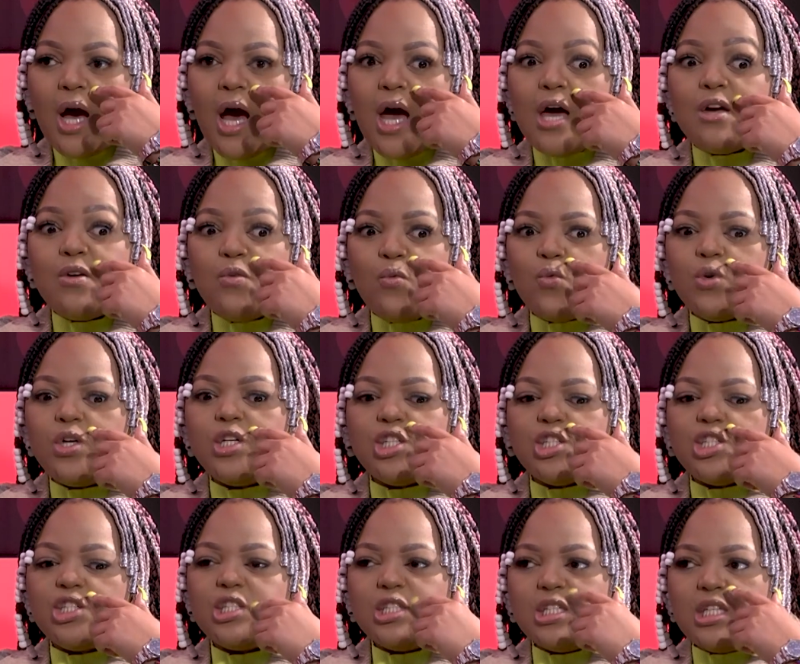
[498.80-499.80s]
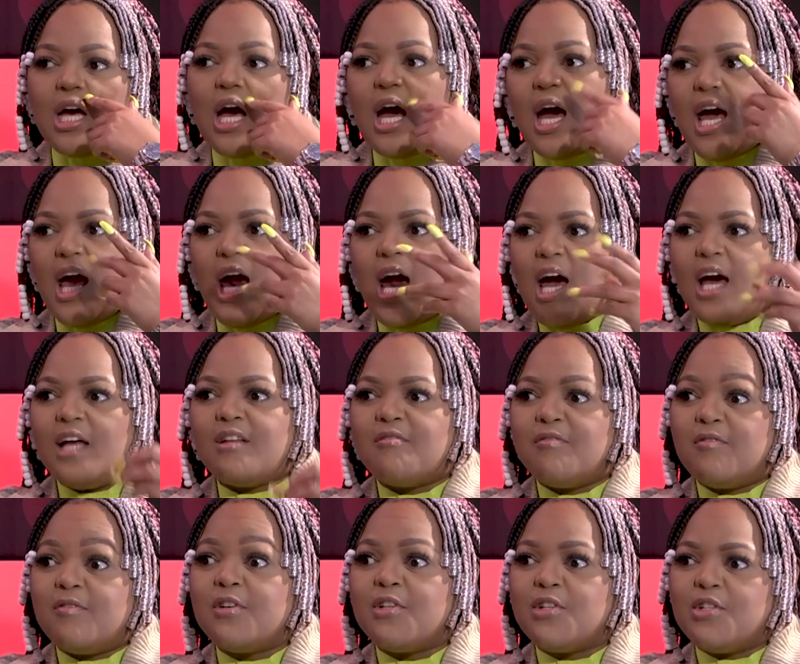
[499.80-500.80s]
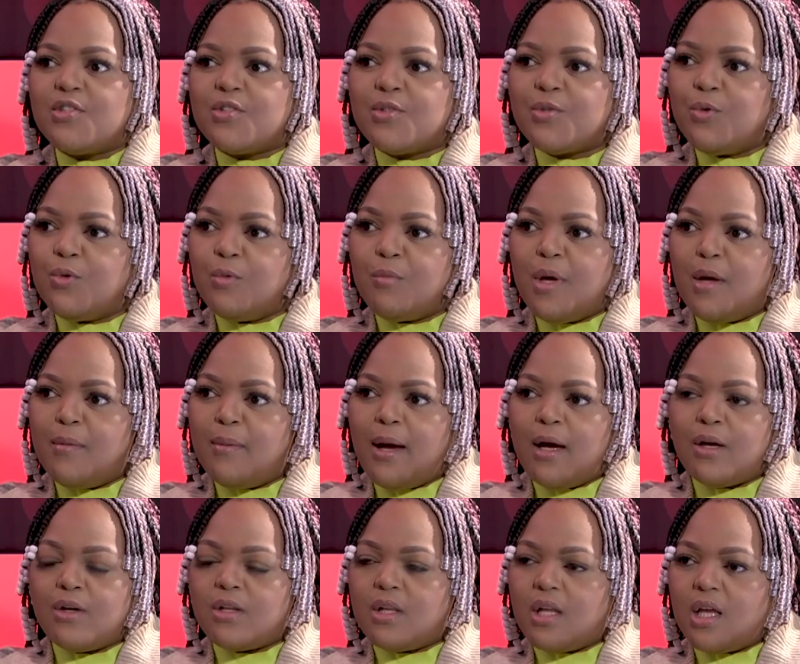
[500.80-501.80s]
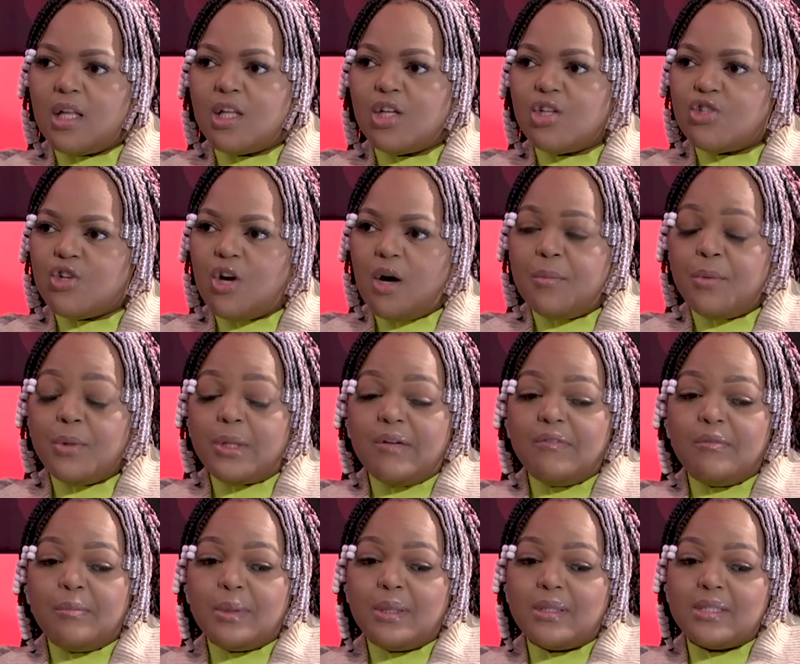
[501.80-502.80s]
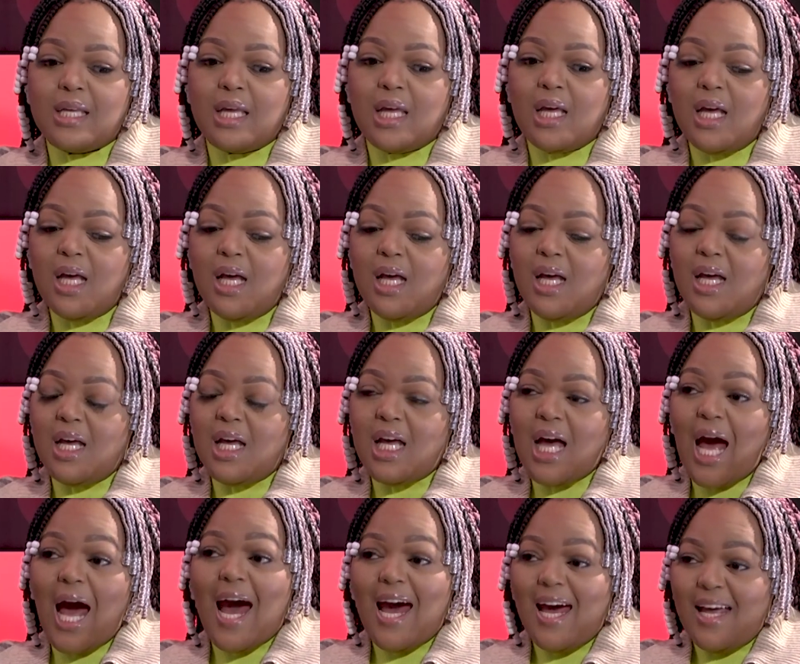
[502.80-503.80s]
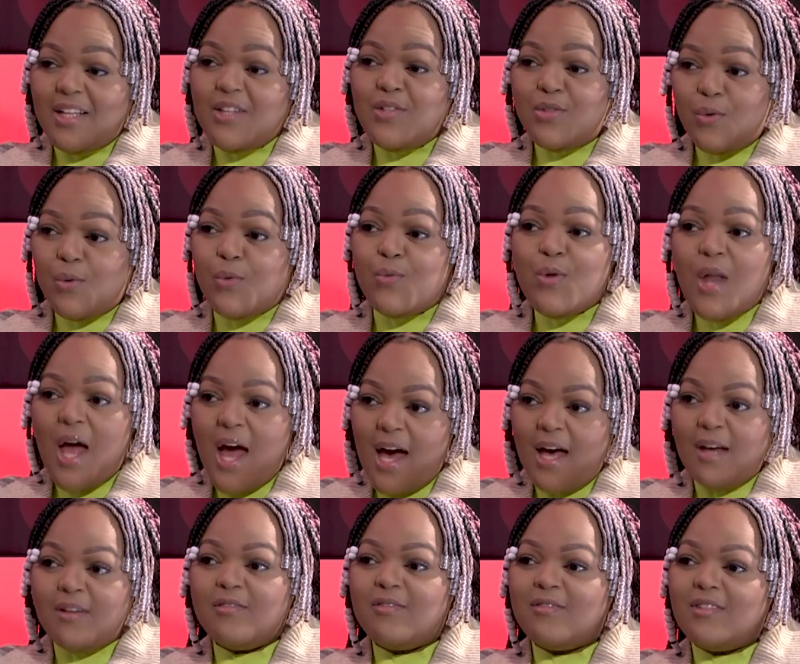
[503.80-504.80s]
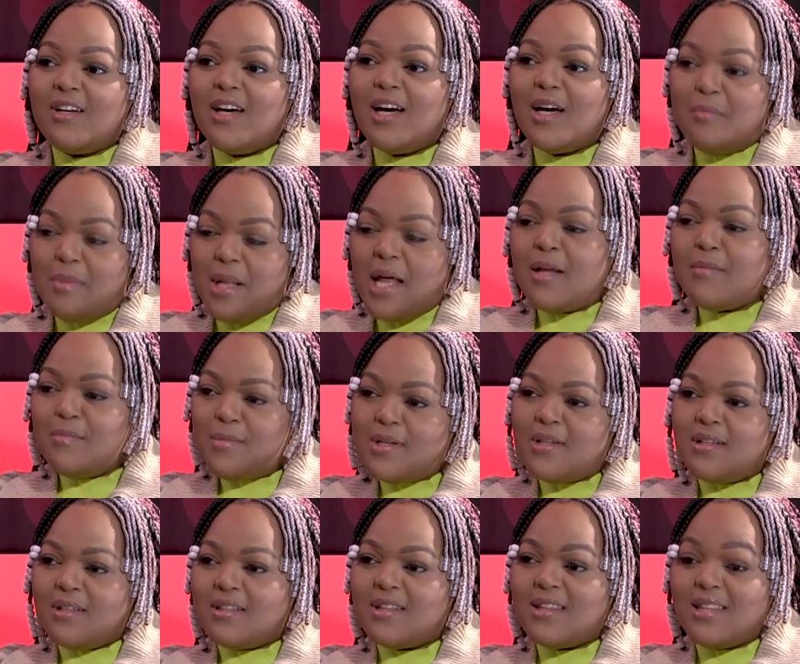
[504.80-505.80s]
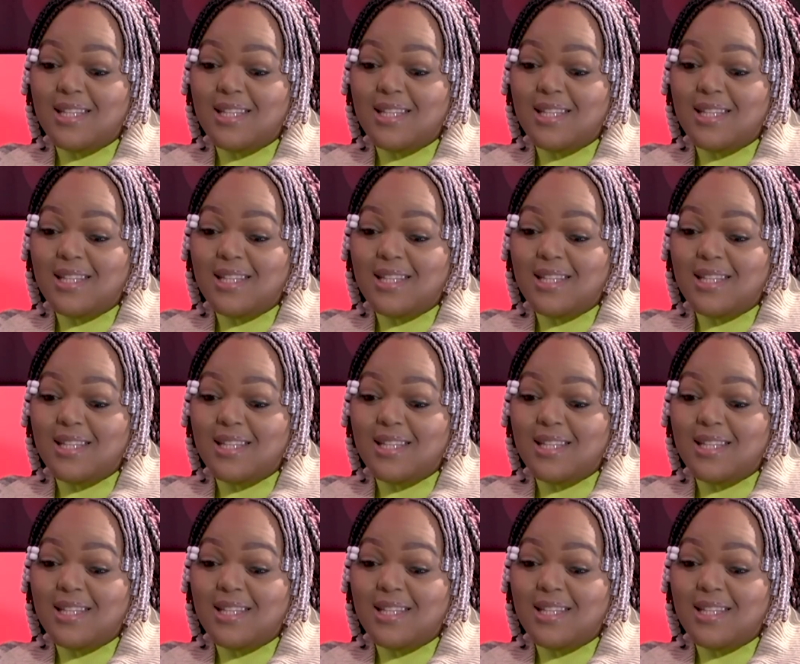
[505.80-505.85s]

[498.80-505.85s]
I wish I had finished school. Maybe I could get a job or whatever. But I was like, I don't have a plan B.